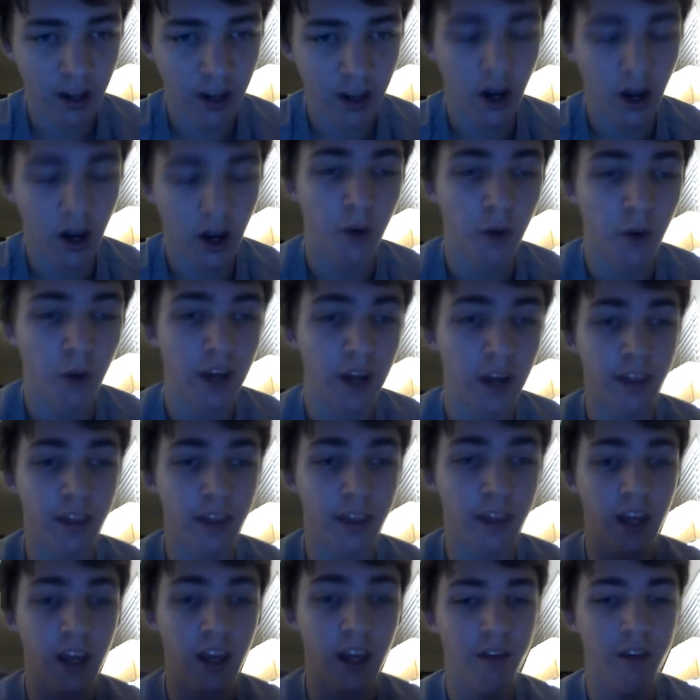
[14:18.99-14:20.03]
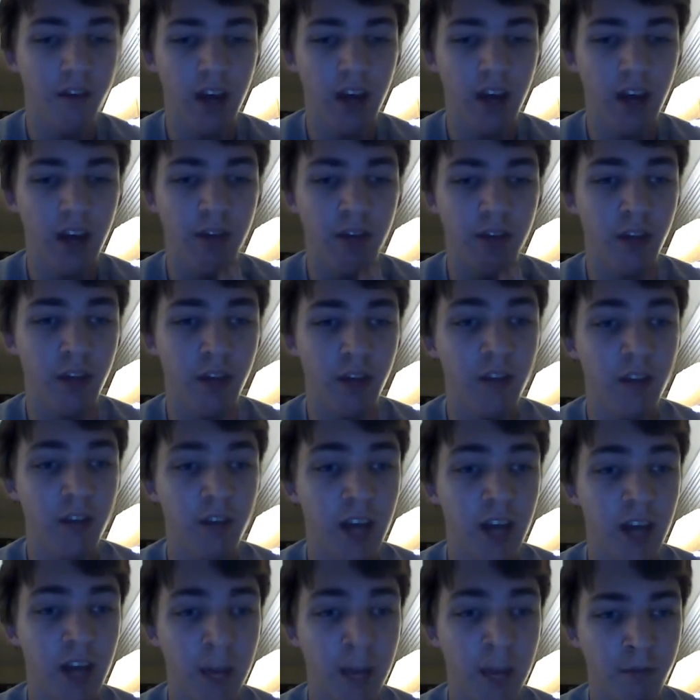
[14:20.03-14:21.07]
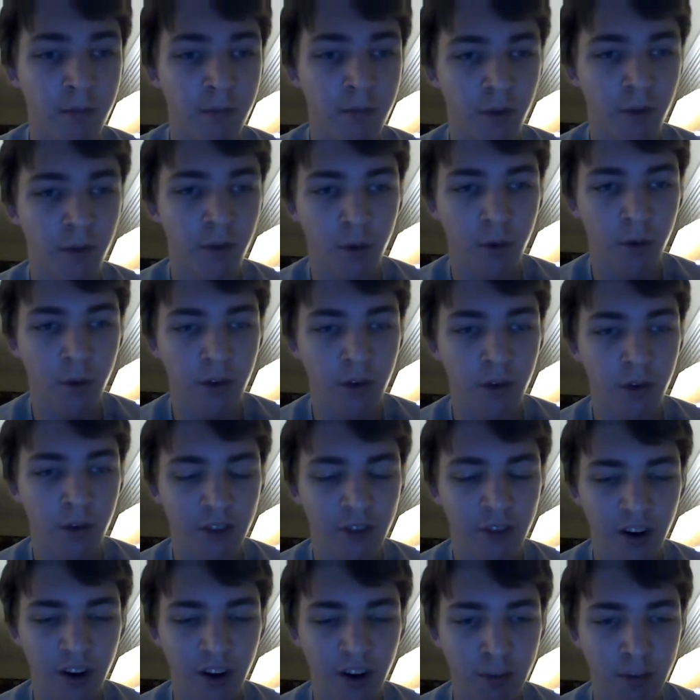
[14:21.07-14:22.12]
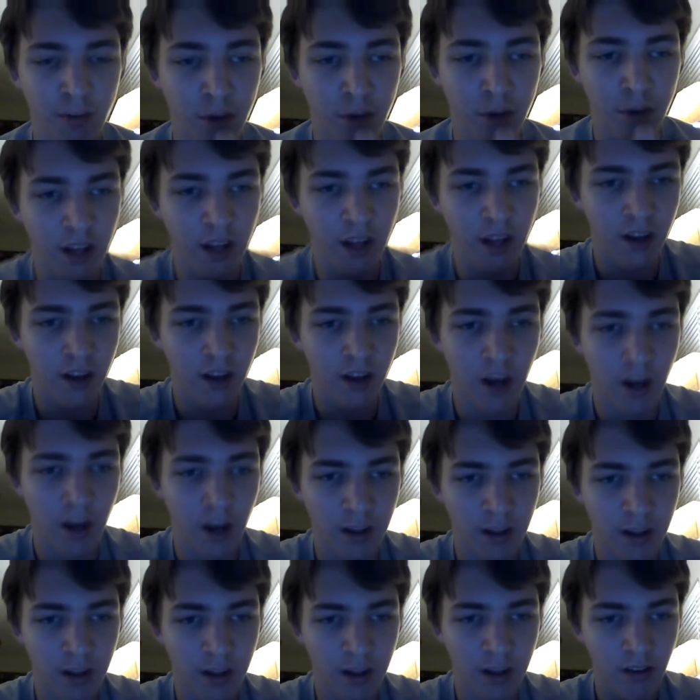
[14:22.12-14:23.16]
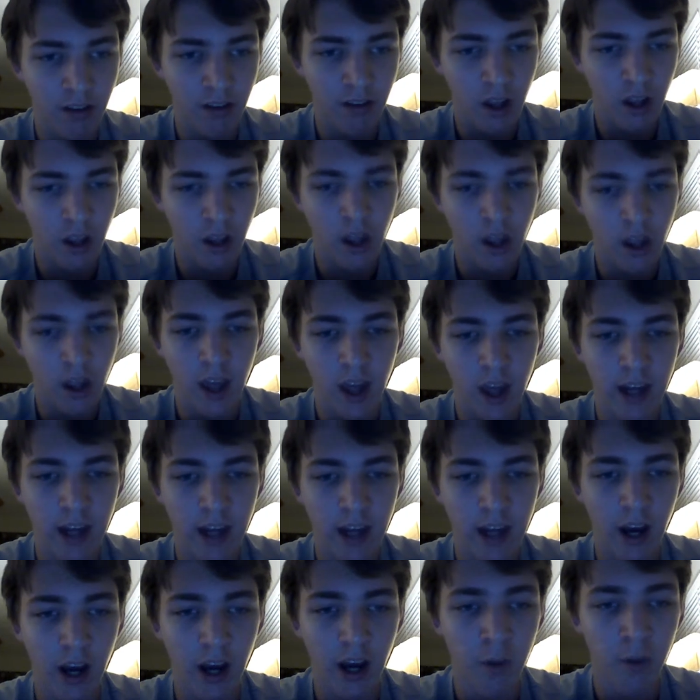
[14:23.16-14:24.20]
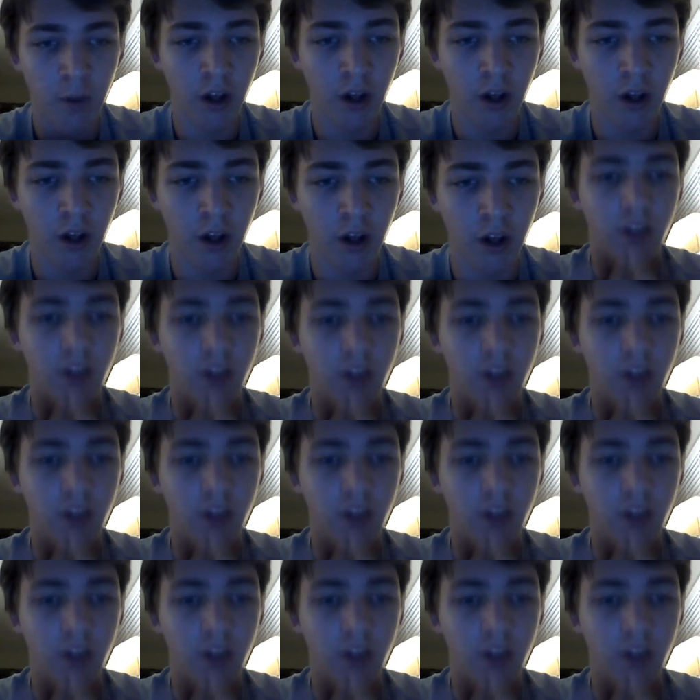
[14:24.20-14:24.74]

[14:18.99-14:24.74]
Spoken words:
Oh, and if you think of a name for the review series, put it in the comments, and I will